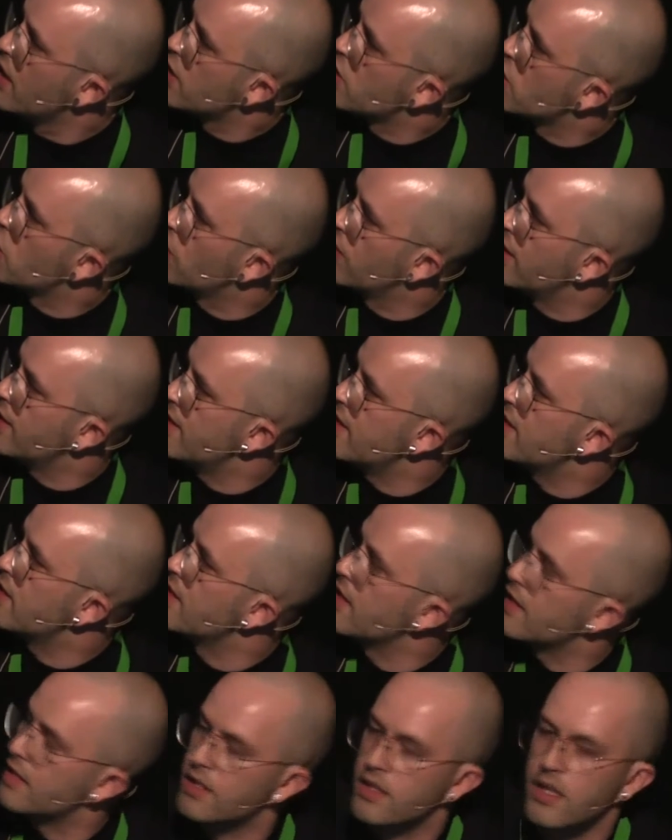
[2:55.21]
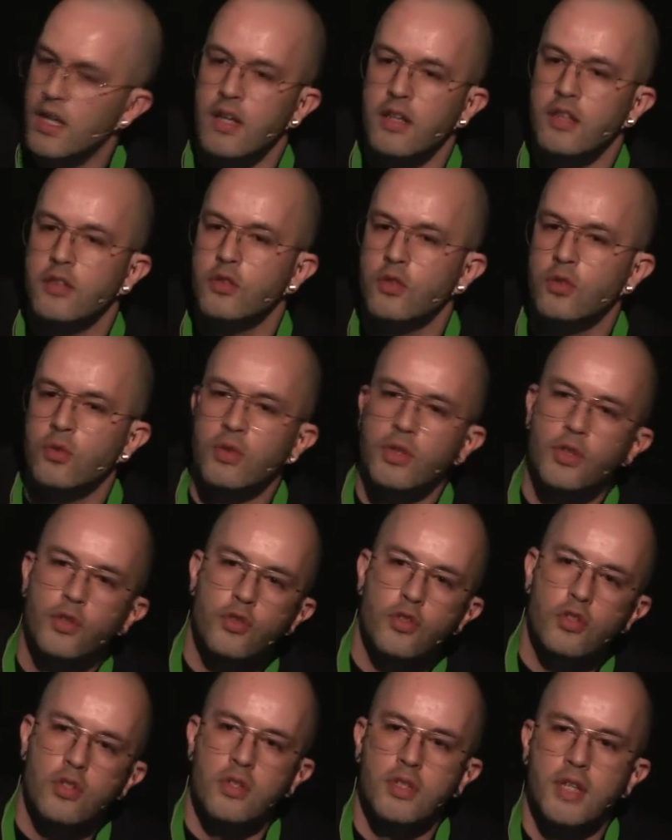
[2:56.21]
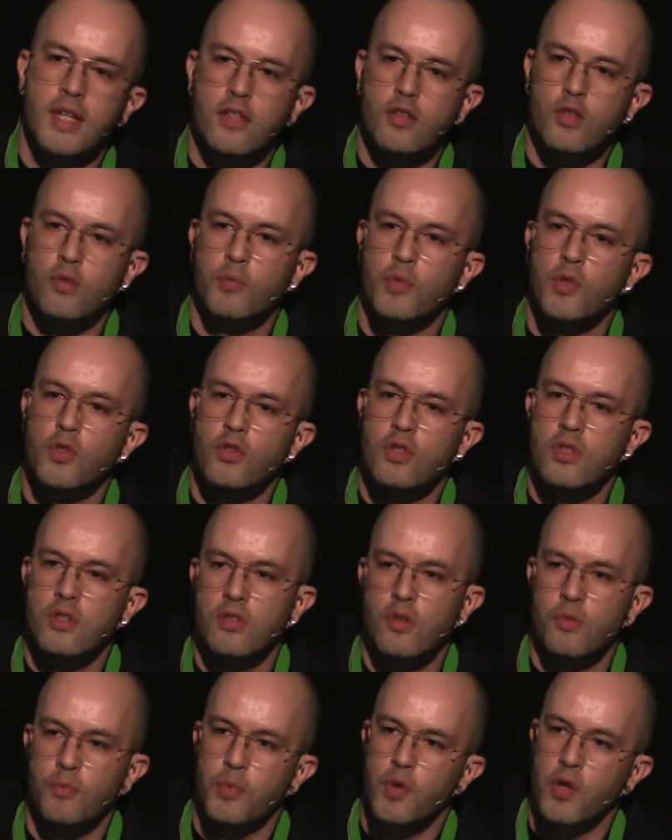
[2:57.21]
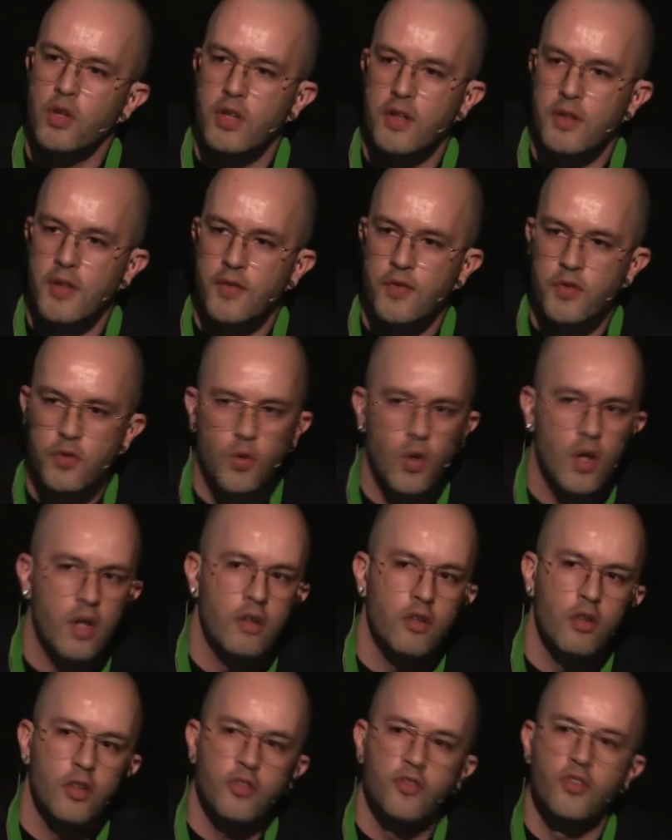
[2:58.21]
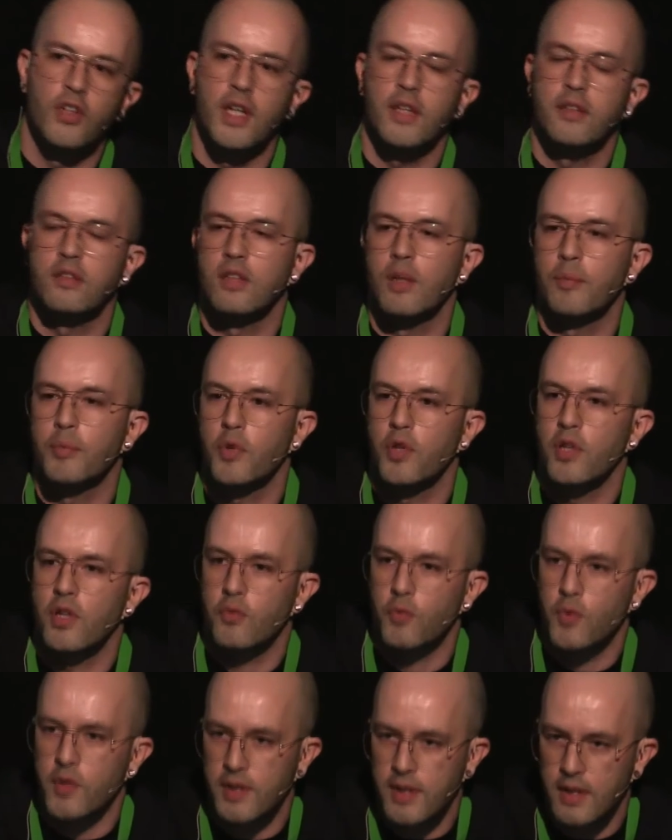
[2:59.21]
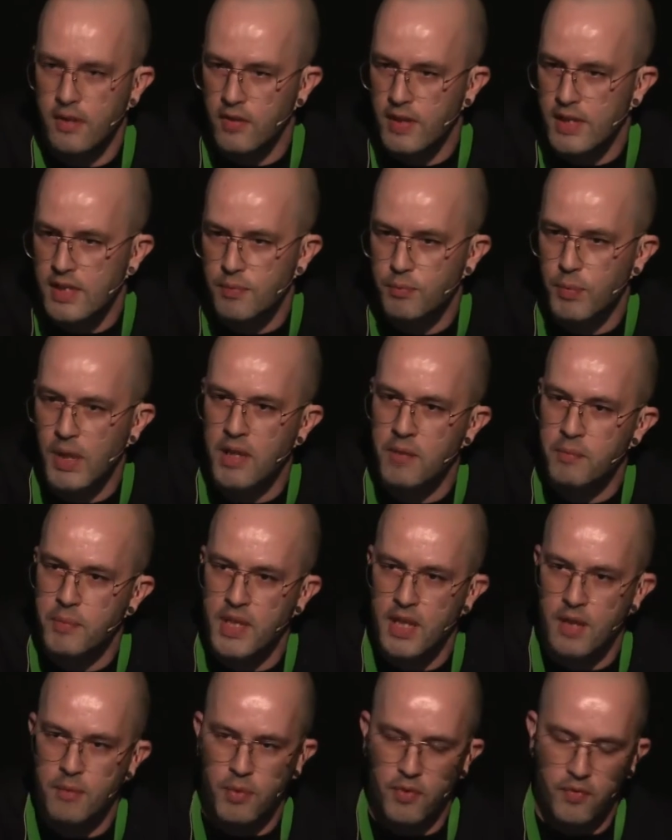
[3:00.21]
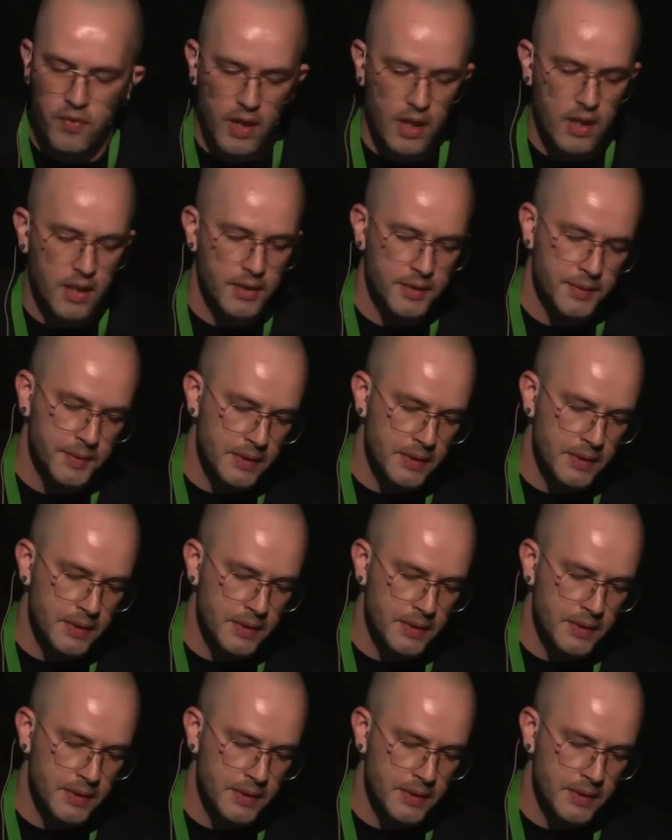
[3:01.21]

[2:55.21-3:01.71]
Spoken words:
So this is necessary to use JSON views in your project if you are not creating a project with the REST API profile.